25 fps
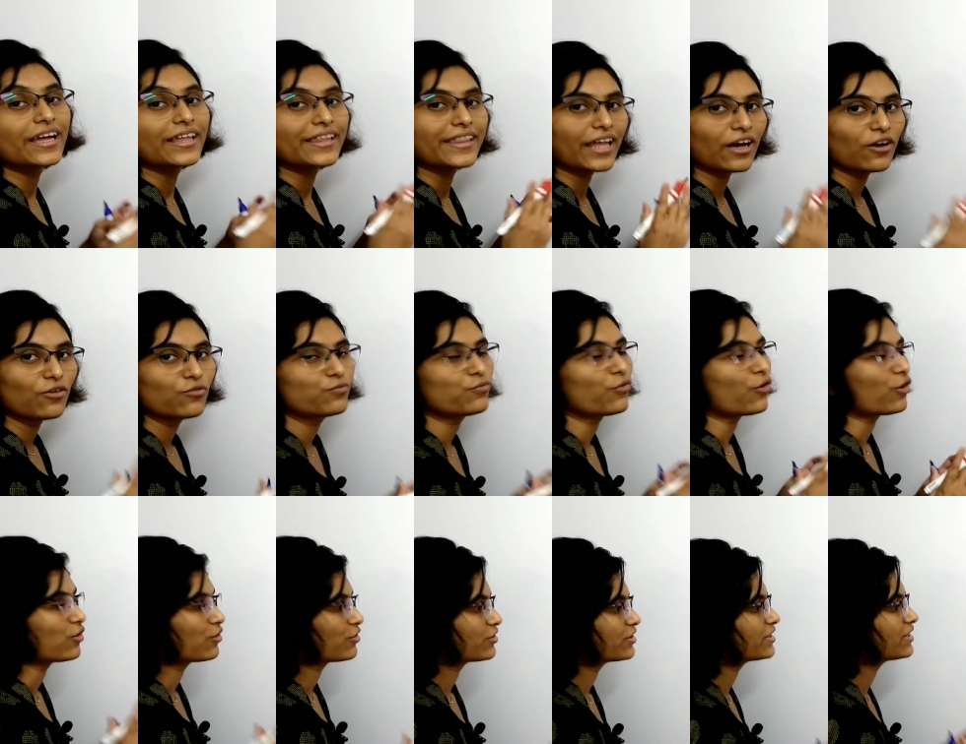Now
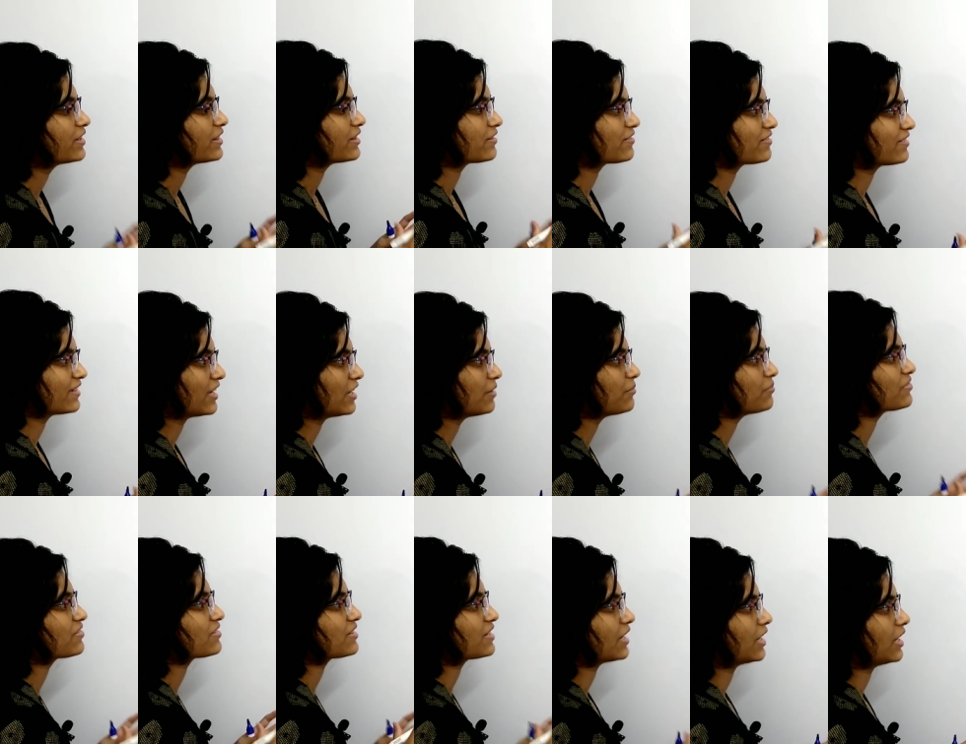follow the same
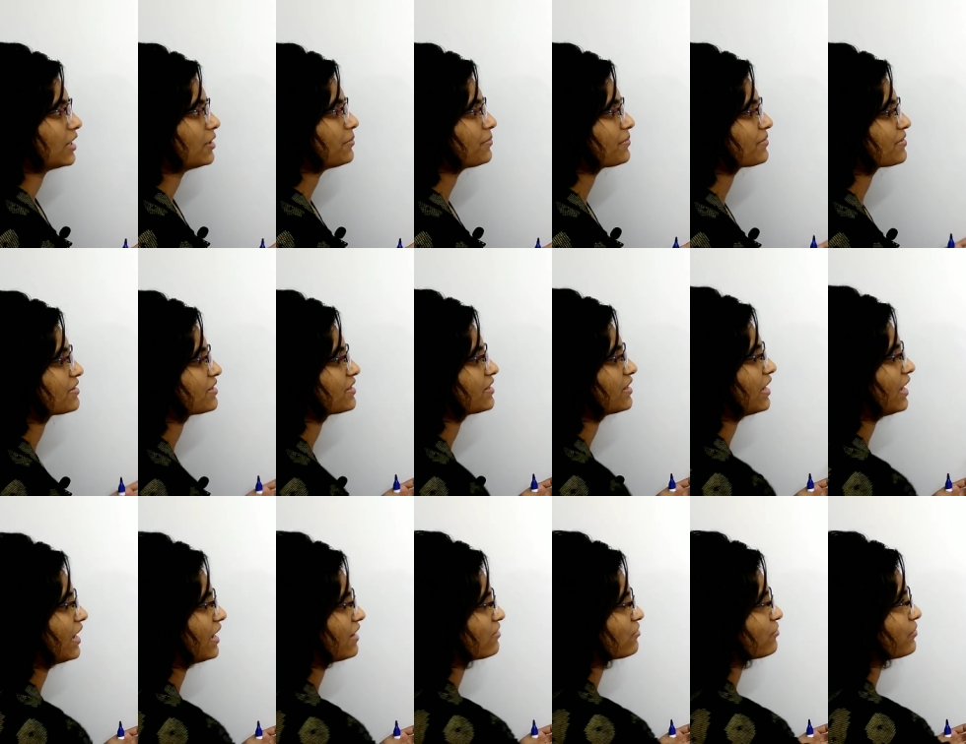steps
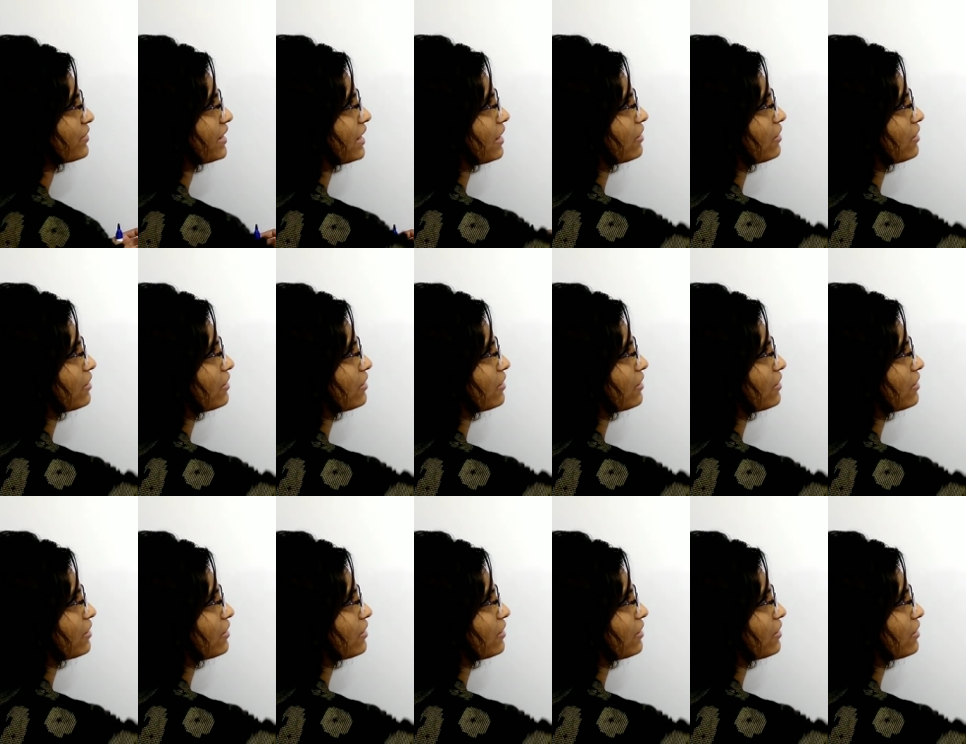as we